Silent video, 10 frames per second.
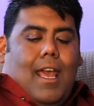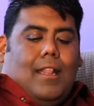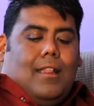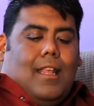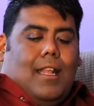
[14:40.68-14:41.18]

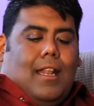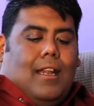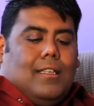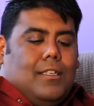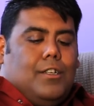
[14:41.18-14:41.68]
in, in,
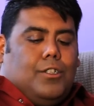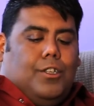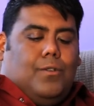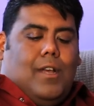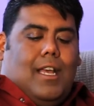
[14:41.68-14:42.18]
in listening
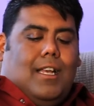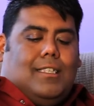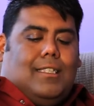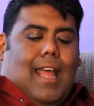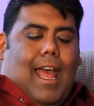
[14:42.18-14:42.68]
to you
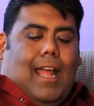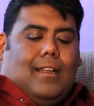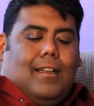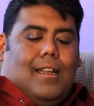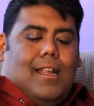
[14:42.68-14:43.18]
is
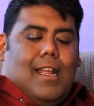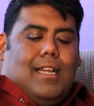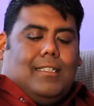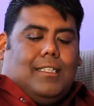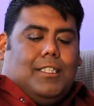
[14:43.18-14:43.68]
that
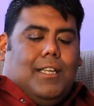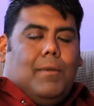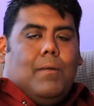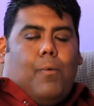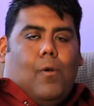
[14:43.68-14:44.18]
it's
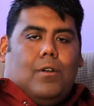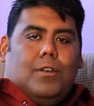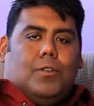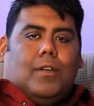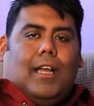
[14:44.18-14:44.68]
extremely
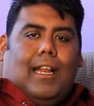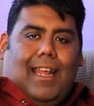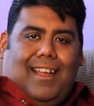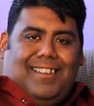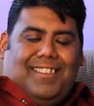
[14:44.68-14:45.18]
important to
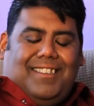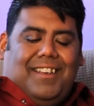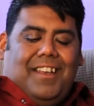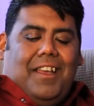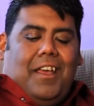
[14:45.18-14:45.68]
connect
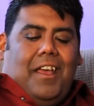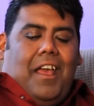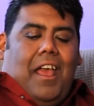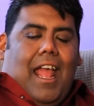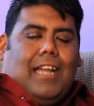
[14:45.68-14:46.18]

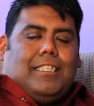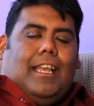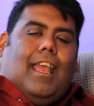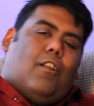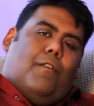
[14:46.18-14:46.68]
and
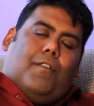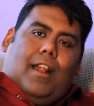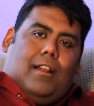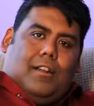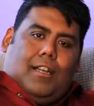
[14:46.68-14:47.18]
take care of
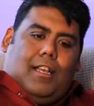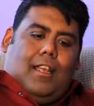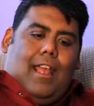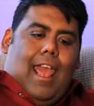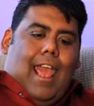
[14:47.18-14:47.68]
our
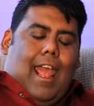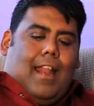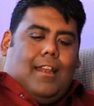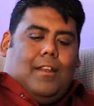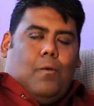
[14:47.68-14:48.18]
elderly.
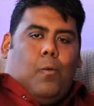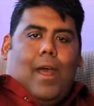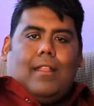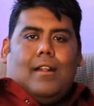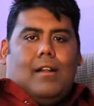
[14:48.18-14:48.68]
And
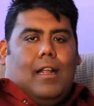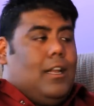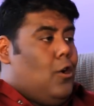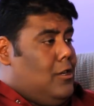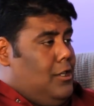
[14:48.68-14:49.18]
whether
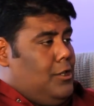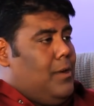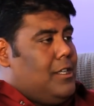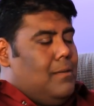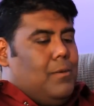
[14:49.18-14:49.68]
in your
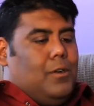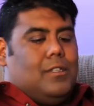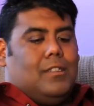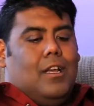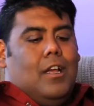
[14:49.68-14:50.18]
situation,
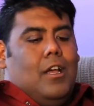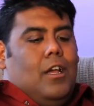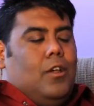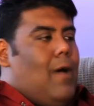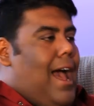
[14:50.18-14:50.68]
because
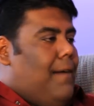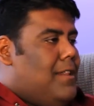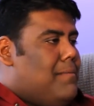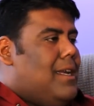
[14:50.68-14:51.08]
you have the